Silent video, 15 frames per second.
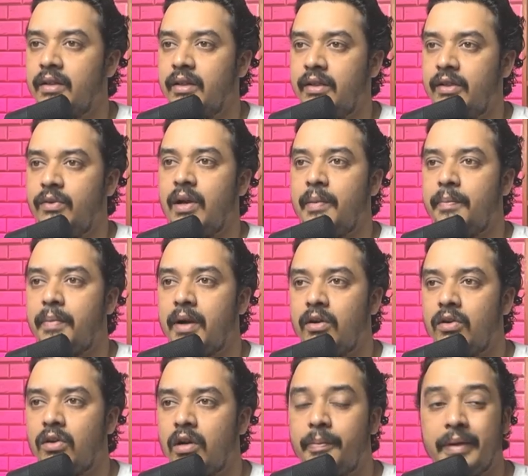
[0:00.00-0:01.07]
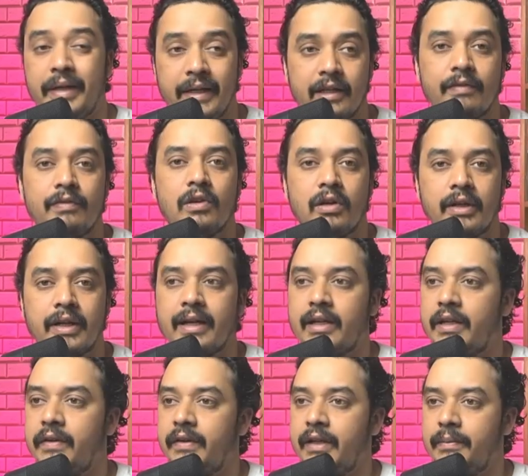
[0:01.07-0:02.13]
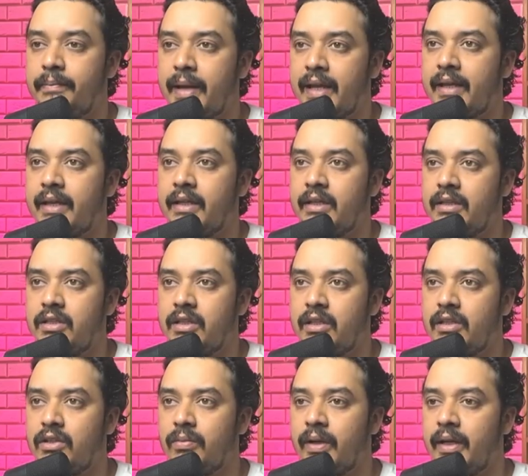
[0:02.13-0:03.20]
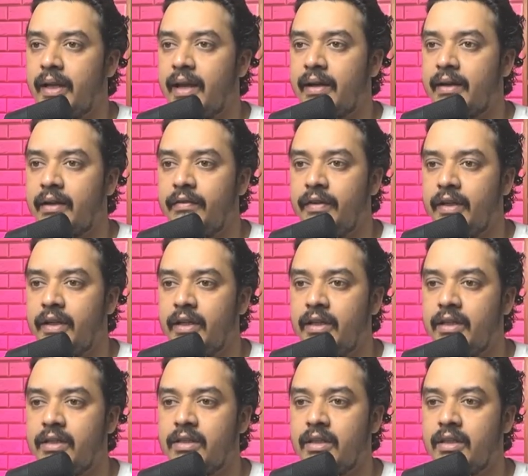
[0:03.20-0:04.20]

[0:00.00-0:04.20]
uipath.pdf.activity package into my activities,